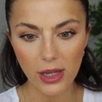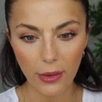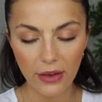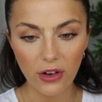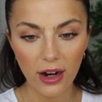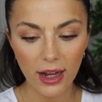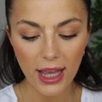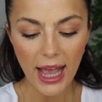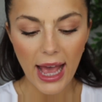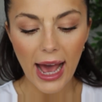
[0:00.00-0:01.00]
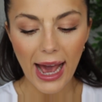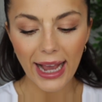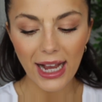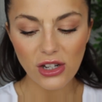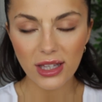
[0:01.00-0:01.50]
However, I
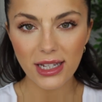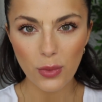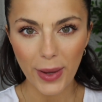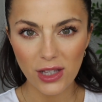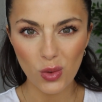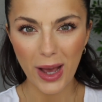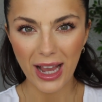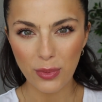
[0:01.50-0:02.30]
actually like to pencil my